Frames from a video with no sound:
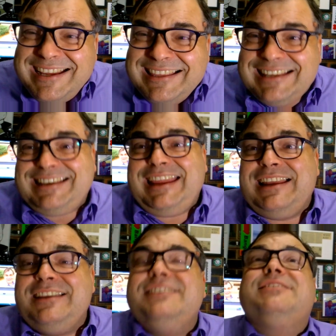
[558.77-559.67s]
the
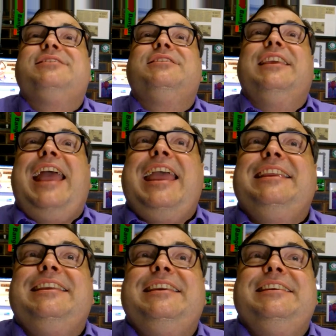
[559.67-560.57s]
dealers, the
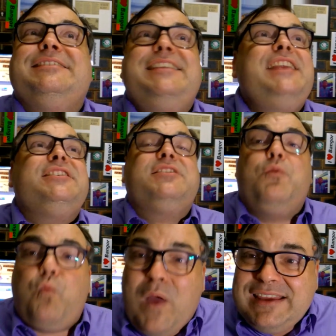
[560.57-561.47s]
ADs. They're just a
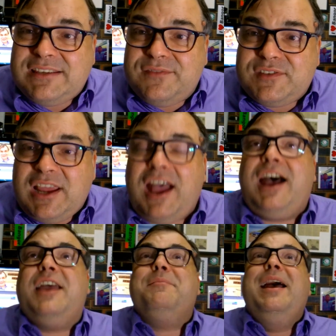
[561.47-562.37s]
waste of
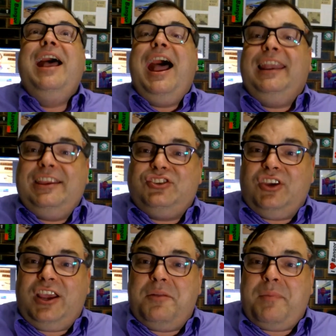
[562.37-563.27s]
time. Unless
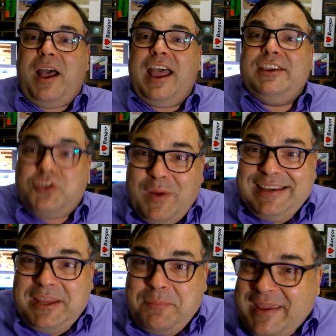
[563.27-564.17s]
you're going to buy
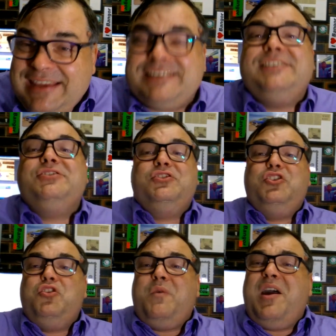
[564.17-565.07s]
20 pieces,
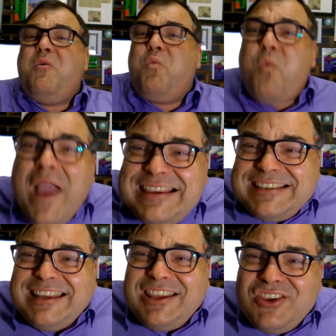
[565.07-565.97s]
you are
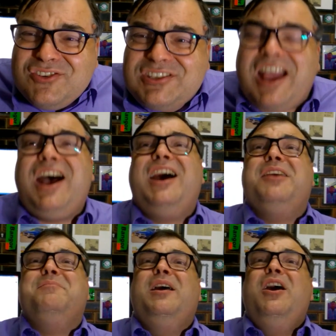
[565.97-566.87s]
wasting your
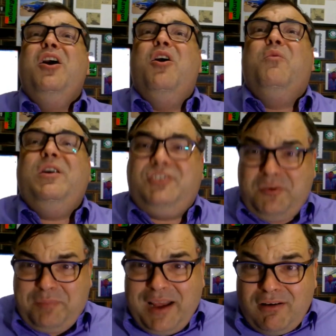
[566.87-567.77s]
time. What
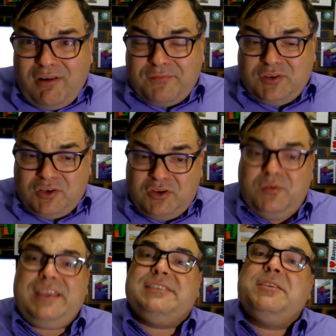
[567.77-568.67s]
you're better off to
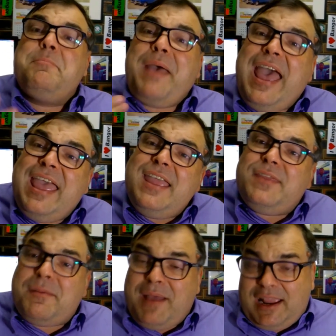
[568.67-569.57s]
do is pay
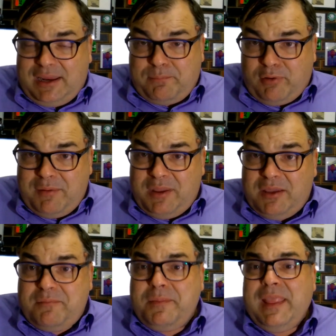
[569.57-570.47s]
the market
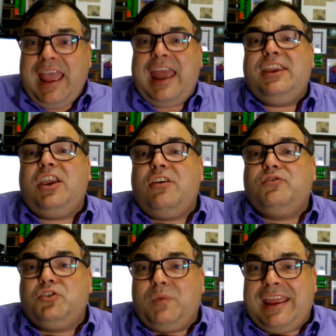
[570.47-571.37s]
premium and go
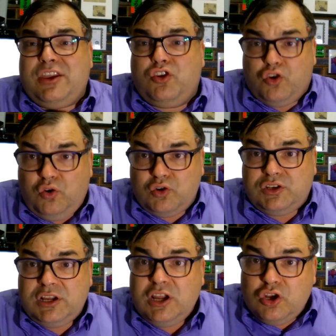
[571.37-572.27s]
to a good